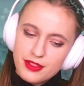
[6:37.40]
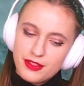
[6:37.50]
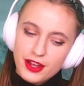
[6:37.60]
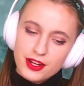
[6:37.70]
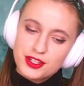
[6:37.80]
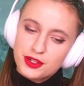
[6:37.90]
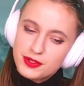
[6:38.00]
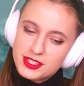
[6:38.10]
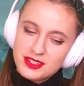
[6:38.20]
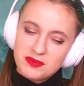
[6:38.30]
They're
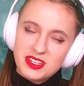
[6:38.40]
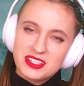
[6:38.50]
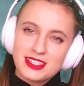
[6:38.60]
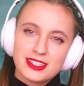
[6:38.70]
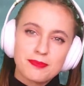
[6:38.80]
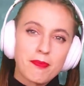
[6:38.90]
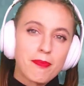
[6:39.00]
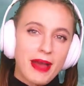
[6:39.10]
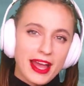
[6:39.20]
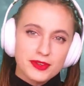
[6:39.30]
doing some things
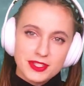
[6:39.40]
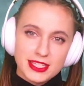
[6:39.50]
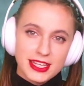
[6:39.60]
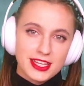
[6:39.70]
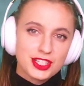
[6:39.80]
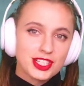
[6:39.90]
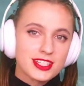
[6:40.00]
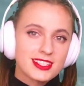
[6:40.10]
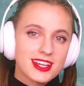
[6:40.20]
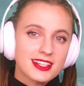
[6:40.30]
bouncy.
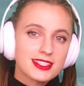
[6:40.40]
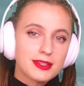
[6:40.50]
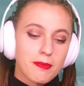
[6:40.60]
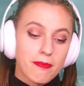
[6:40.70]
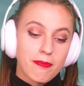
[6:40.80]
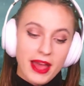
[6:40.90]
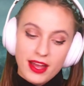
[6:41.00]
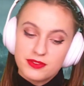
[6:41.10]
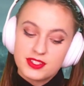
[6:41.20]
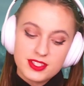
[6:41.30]
She's got some
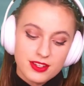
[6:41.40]
bounce.